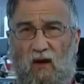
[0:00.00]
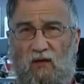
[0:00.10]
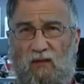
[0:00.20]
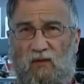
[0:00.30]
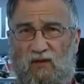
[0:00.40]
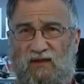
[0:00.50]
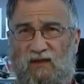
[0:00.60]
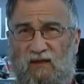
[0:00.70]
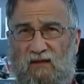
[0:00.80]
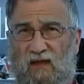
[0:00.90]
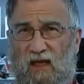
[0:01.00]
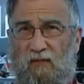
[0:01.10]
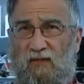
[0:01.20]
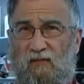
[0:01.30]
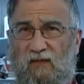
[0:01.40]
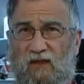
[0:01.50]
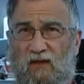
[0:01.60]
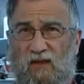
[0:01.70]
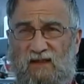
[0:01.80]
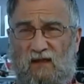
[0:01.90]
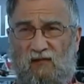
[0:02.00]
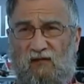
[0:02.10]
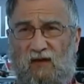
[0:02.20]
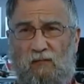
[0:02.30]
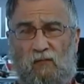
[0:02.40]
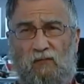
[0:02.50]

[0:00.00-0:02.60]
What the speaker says: on a boxing club in the West Country,